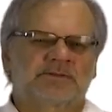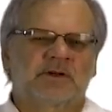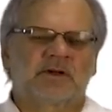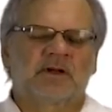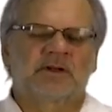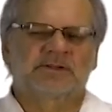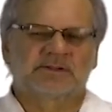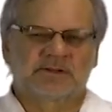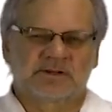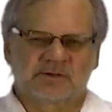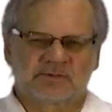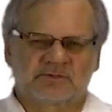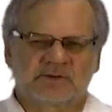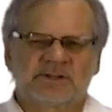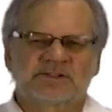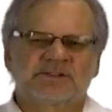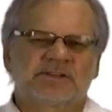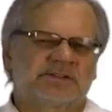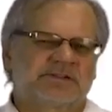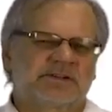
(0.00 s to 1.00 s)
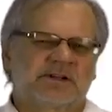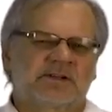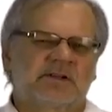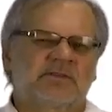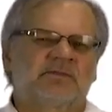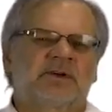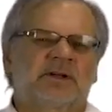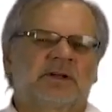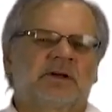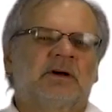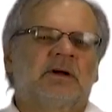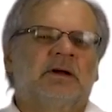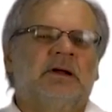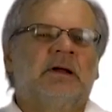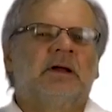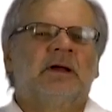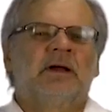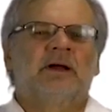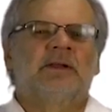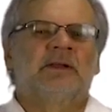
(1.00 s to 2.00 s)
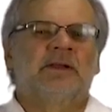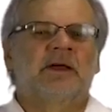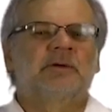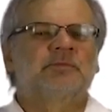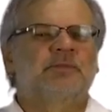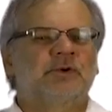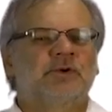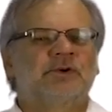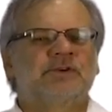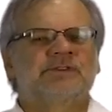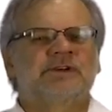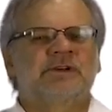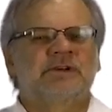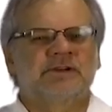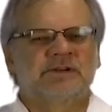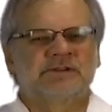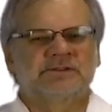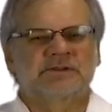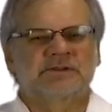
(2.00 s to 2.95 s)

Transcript: so has an address in South Africa, and that person